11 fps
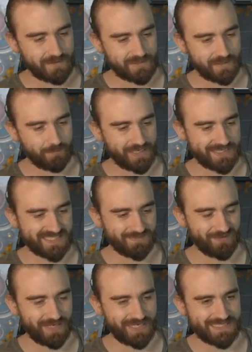Did you play Simic
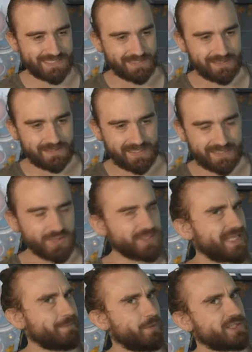Flash? It's not
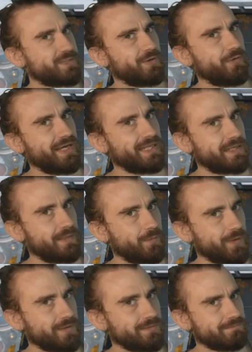that much Mono Red
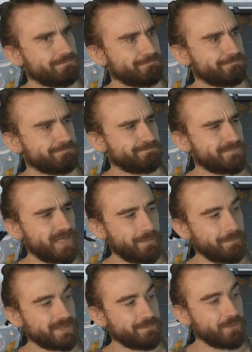anymore. I
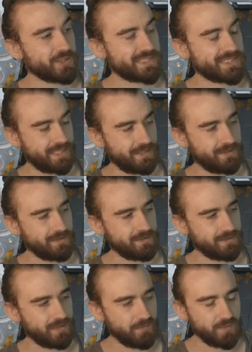must say.
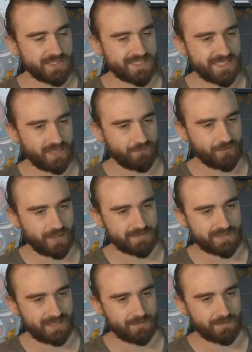I mean, you see them from
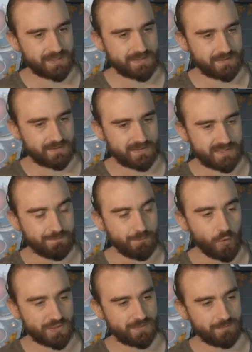time, but
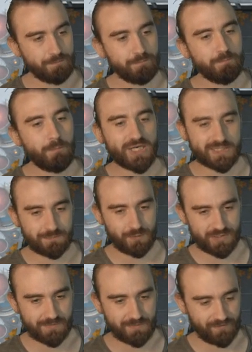more, much more
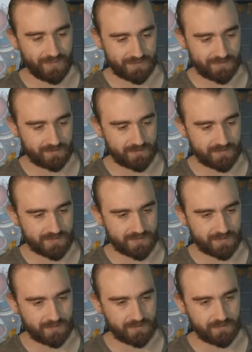Simic Flash than there is
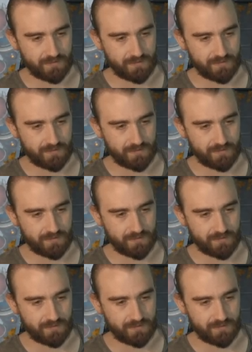uh,